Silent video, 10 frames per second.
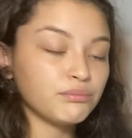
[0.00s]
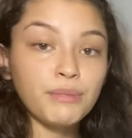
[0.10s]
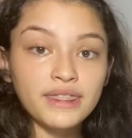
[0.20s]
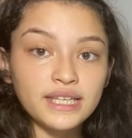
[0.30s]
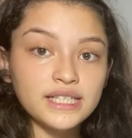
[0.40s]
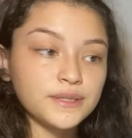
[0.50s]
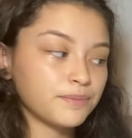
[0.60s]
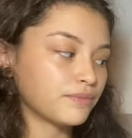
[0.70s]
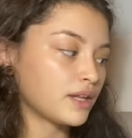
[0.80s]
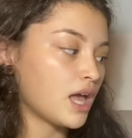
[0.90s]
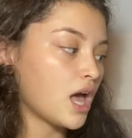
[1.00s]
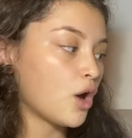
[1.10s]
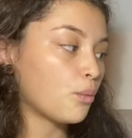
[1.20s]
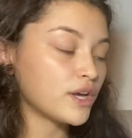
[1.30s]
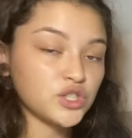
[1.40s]
Methods.
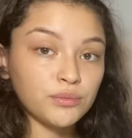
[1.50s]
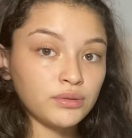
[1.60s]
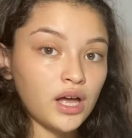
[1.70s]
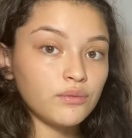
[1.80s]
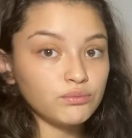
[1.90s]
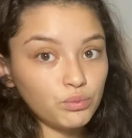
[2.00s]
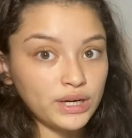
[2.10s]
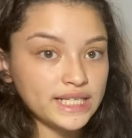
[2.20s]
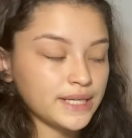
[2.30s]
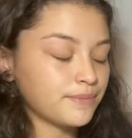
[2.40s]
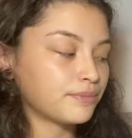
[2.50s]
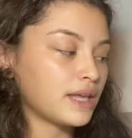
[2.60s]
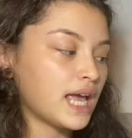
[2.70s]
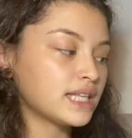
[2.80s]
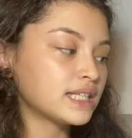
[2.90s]
Western blot, what is it?
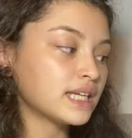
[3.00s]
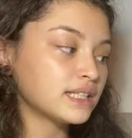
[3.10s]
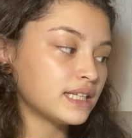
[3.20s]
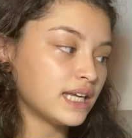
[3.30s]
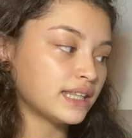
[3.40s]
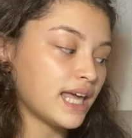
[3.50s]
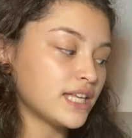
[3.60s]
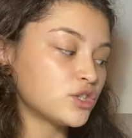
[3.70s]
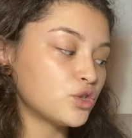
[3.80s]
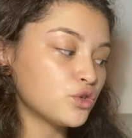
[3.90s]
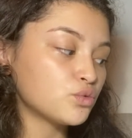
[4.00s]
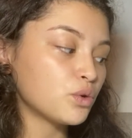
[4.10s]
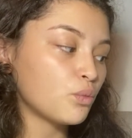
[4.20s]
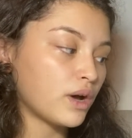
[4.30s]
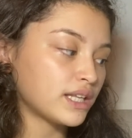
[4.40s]
It's a technique that is used
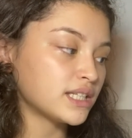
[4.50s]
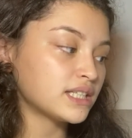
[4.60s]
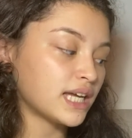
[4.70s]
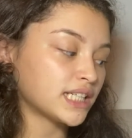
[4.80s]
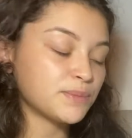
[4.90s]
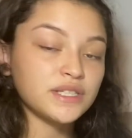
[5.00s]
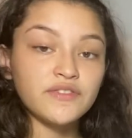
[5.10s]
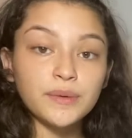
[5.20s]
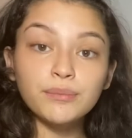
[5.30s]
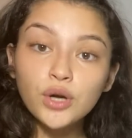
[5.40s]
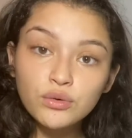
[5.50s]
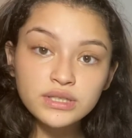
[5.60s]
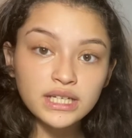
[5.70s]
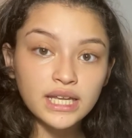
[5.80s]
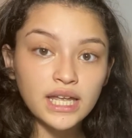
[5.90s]
when wanting to detect a specific
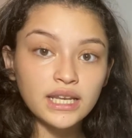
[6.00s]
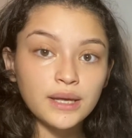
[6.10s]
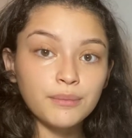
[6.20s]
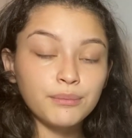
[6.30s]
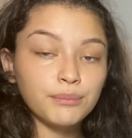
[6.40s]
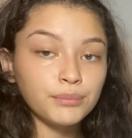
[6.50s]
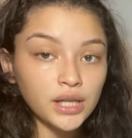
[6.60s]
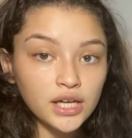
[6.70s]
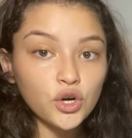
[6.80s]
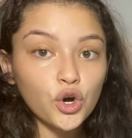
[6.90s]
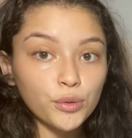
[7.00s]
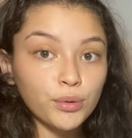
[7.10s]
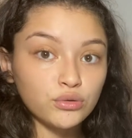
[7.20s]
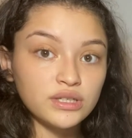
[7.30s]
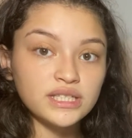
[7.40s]
protein in a blood or
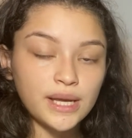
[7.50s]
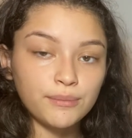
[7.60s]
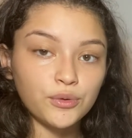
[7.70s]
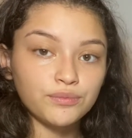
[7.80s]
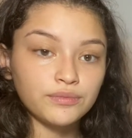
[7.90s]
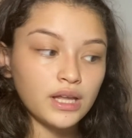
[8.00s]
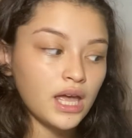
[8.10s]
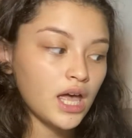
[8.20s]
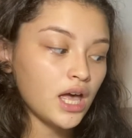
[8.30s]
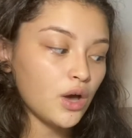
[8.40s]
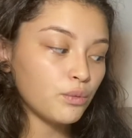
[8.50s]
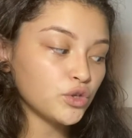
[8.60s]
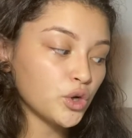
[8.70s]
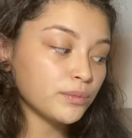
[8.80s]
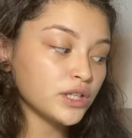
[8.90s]
protein sample. We
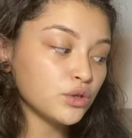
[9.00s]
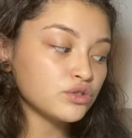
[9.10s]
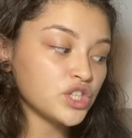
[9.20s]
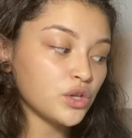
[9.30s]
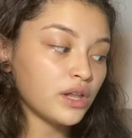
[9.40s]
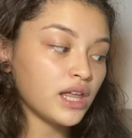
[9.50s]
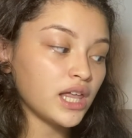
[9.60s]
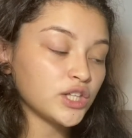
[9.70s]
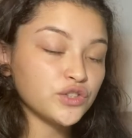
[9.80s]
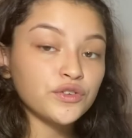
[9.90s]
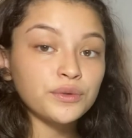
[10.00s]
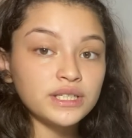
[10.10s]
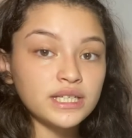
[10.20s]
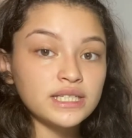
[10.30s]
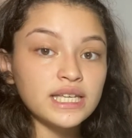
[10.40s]
normally use gel
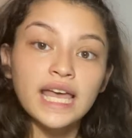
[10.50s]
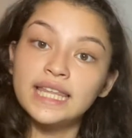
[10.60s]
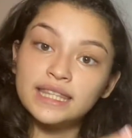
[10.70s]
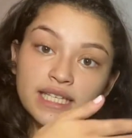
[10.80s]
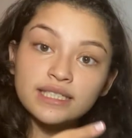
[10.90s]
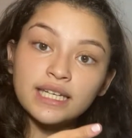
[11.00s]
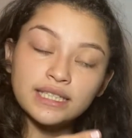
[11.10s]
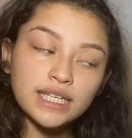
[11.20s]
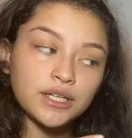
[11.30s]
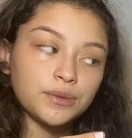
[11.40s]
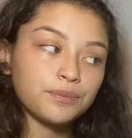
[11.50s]
electrophoresis in this technique.